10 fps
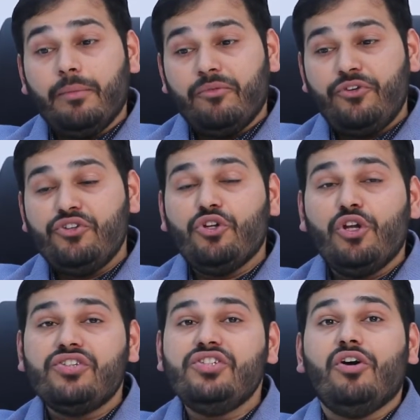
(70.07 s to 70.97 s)

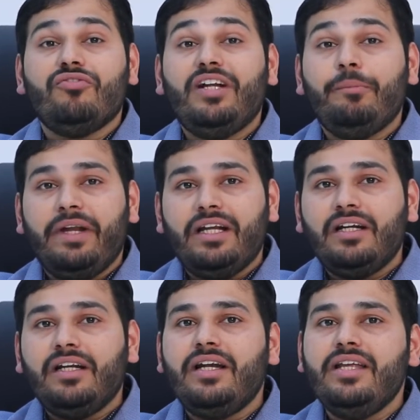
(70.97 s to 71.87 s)
physiology of that
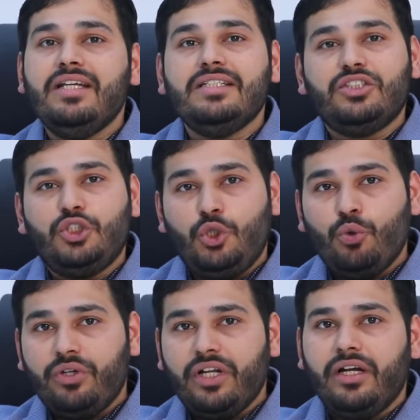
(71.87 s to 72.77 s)
pregnant lady is
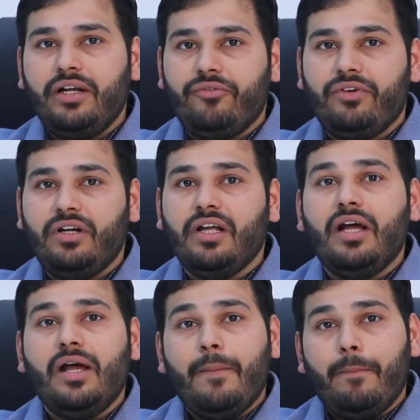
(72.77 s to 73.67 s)
totally different,
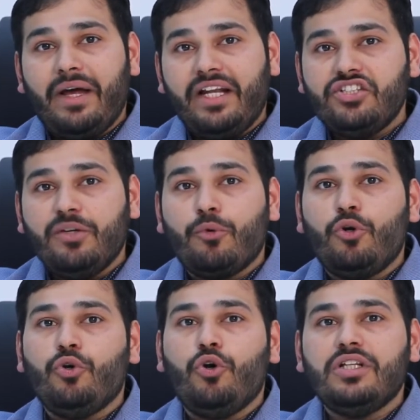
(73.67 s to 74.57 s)
managing
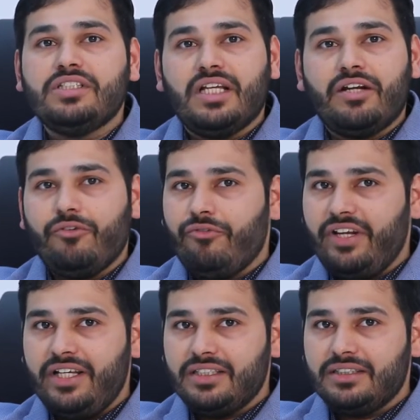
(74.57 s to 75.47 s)
protocols are
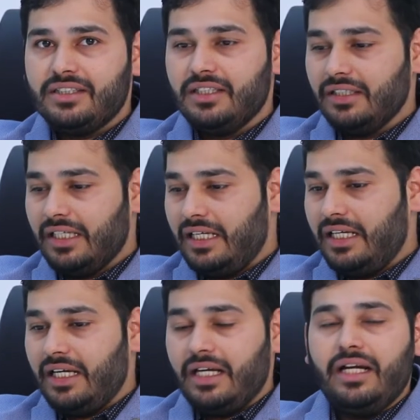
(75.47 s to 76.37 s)
various,
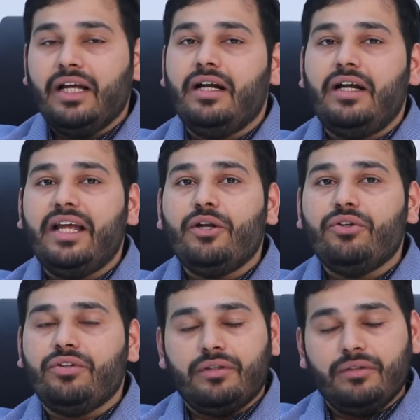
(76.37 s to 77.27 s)
managing